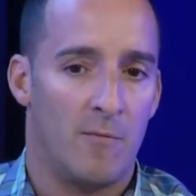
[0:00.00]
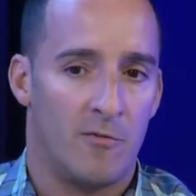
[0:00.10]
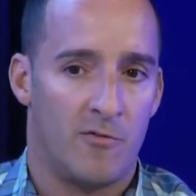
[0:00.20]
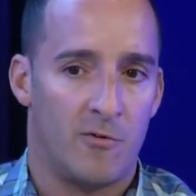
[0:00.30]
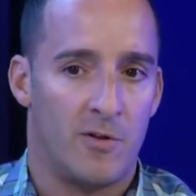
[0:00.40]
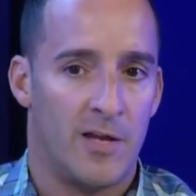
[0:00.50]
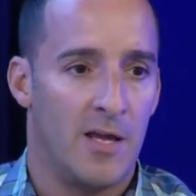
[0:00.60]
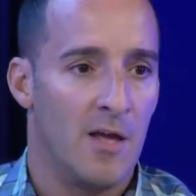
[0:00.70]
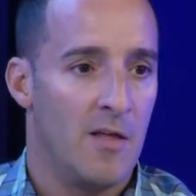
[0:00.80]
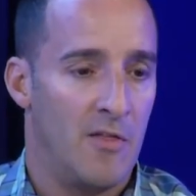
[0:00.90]

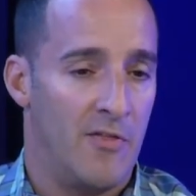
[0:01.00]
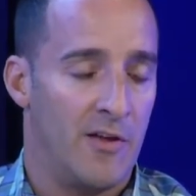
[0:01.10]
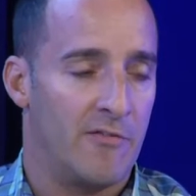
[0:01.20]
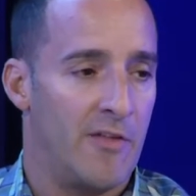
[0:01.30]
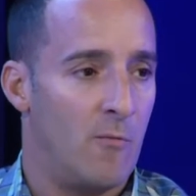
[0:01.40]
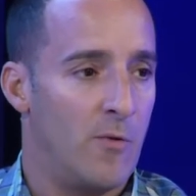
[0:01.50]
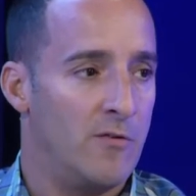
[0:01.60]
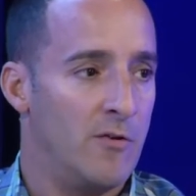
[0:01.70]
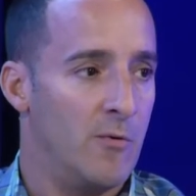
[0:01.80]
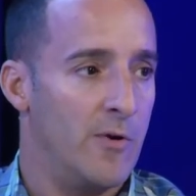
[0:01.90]
Certainly, the things that we
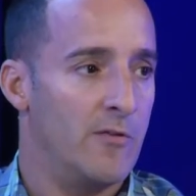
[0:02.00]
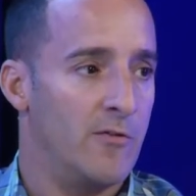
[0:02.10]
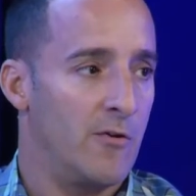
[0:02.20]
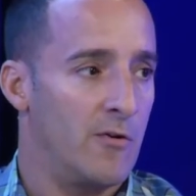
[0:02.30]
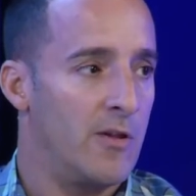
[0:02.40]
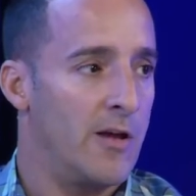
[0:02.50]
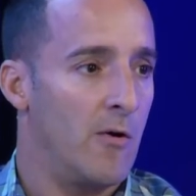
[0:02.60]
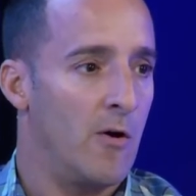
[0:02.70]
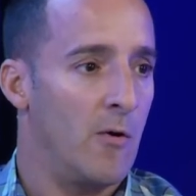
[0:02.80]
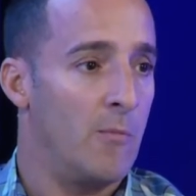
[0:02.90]
do internally
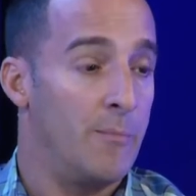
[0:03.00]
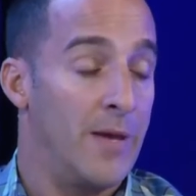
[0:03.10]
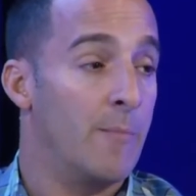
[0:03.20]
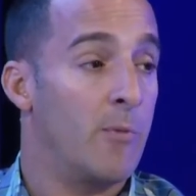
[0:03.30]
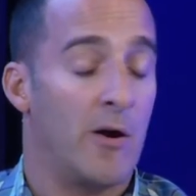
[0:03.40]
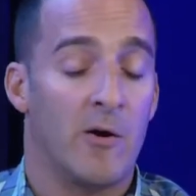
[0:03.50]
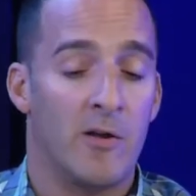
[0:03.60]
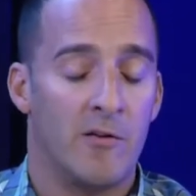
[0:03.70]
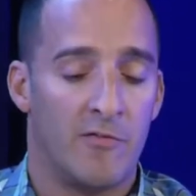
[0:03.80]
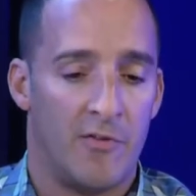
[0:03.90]
are our big
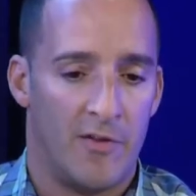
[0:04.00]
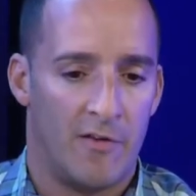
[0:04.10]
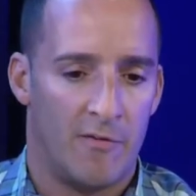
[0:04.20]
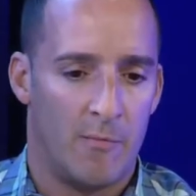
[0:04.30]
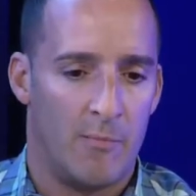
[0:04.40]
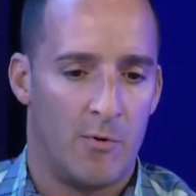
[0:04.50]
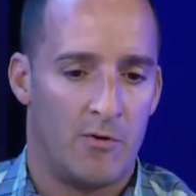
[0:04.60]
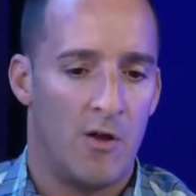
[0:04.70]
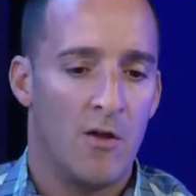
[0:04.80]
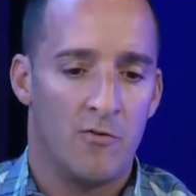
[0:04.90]
priorities, the things that we
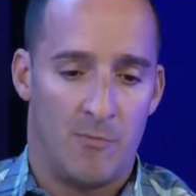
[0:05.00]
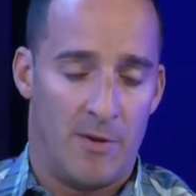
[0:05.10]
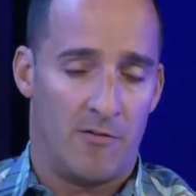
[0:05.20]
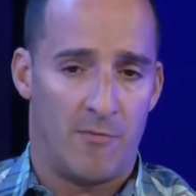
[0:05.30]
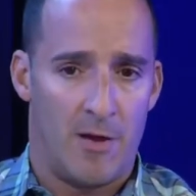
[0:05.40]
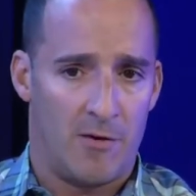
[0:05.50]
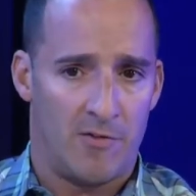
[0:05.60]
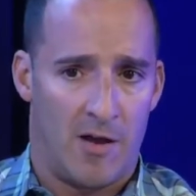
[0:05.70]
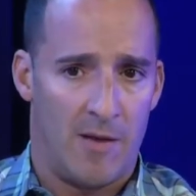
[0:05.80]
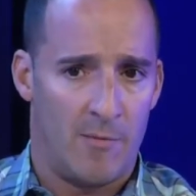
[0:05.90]
put tremendous amount of
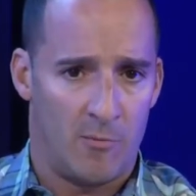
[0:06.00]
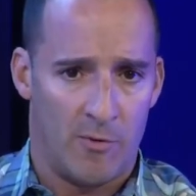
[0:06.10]
time and